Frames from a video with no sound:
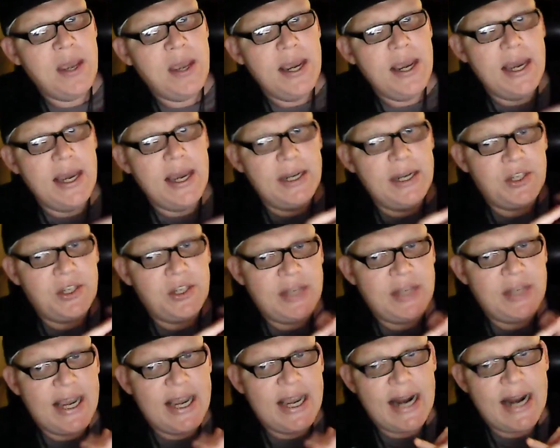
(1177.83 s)
And
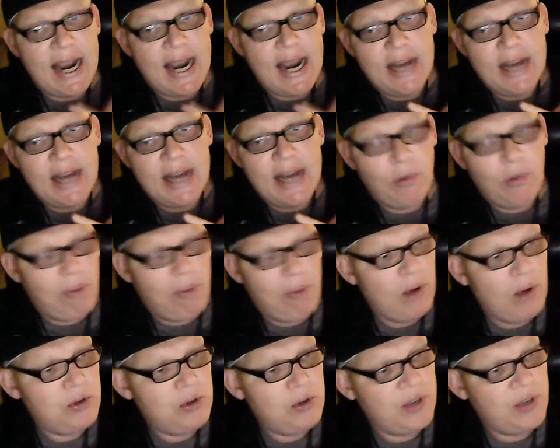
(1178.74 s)
instead, I had to
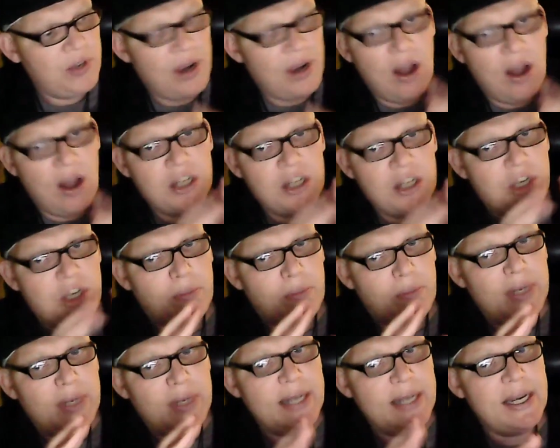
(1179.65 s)
approach the gods
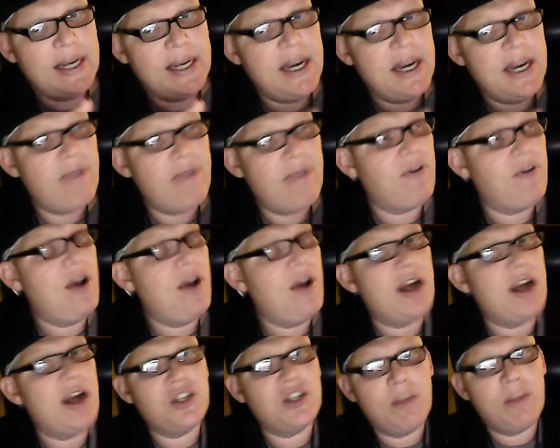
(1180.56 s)
completely different, not
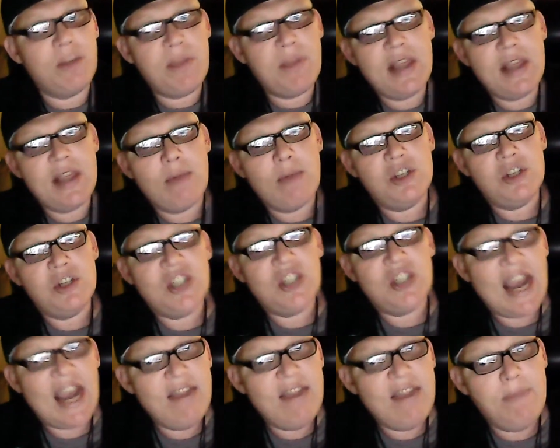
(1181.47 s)
as something that would
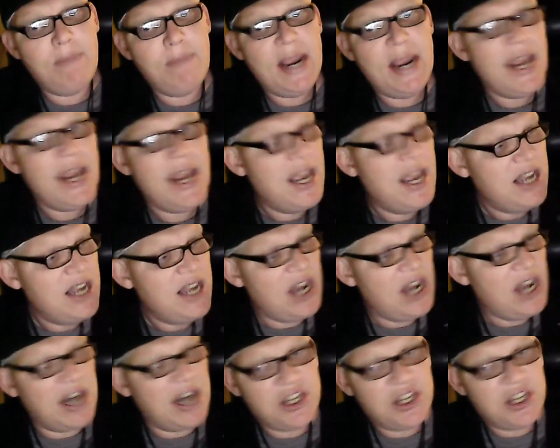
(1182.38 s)
save me,
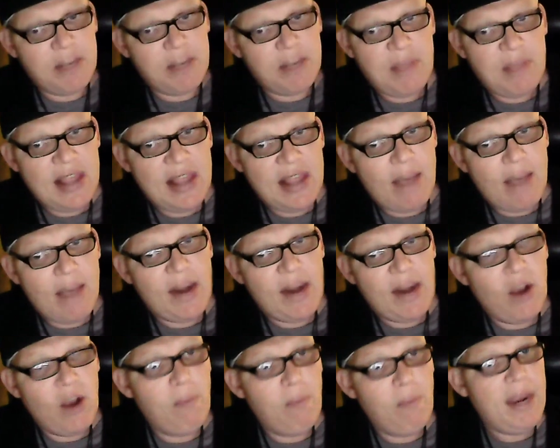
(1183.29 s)
not as something that would
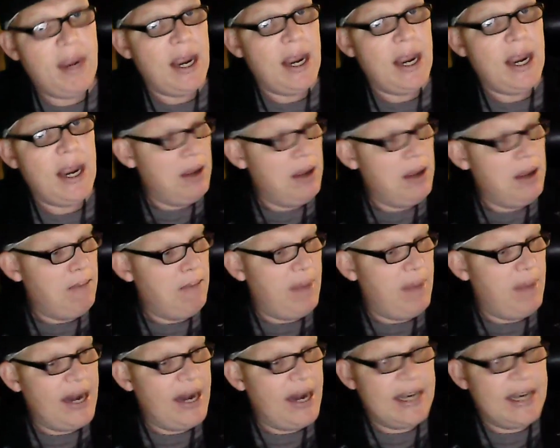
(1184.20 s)
help me,
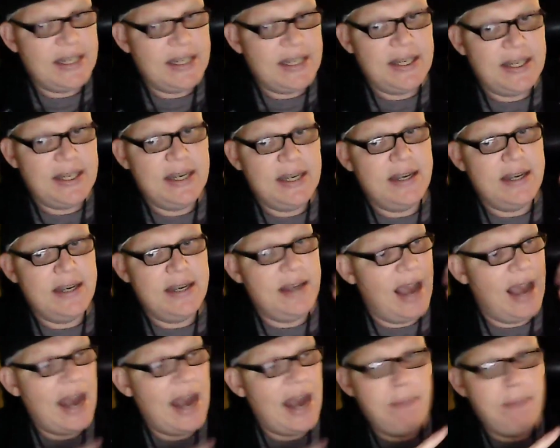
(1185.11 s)
but as
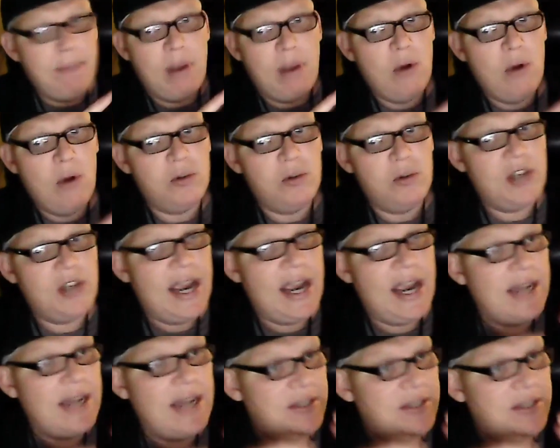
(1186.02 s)
guideposts,
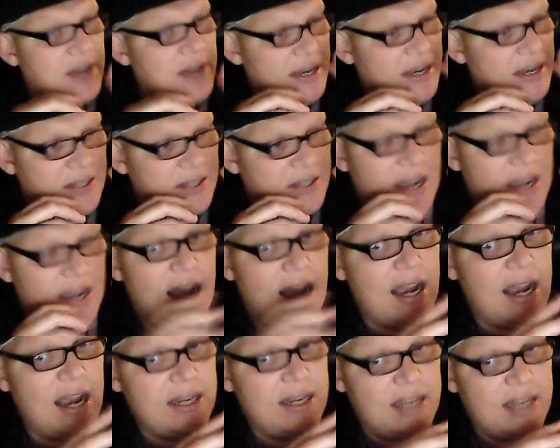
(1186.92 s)
as
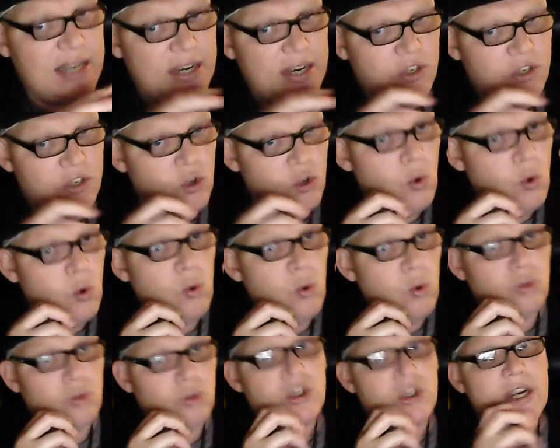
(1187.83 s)
guides, as
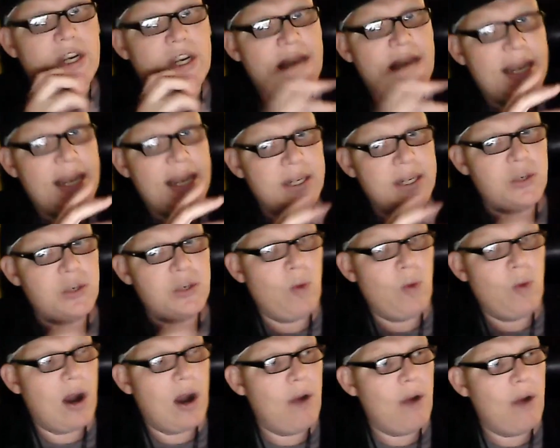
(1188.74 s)
tools to get to
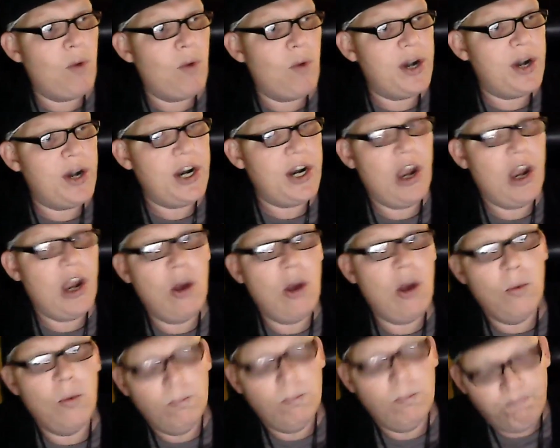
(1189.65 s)
where I wanted to
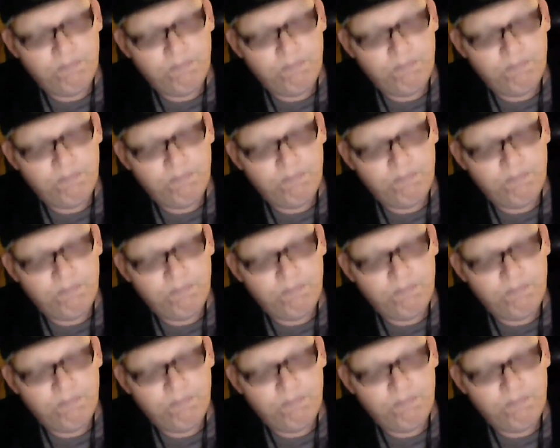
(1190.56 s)
go.